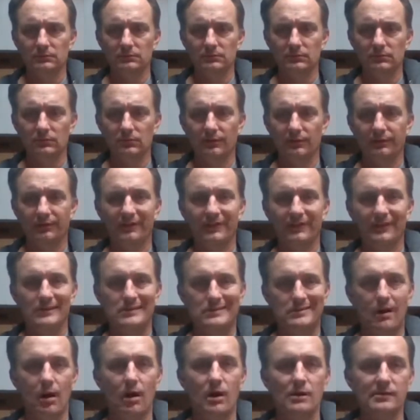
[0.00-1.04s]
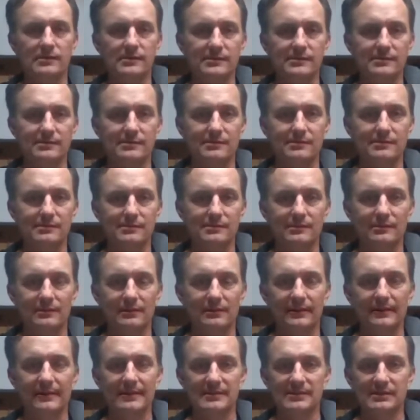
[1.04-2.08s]
We're seeing dots
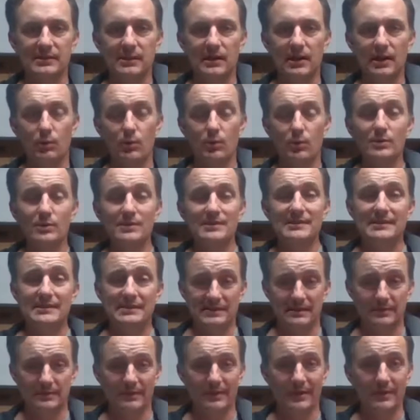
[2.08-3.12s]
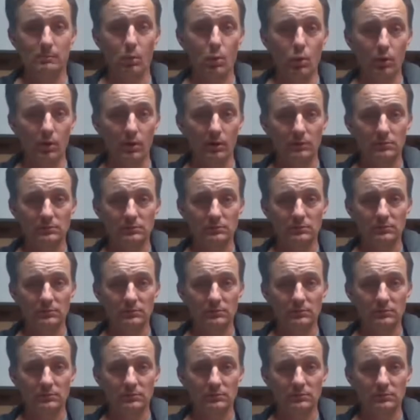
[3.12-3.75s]
in the sky. We want to see something more.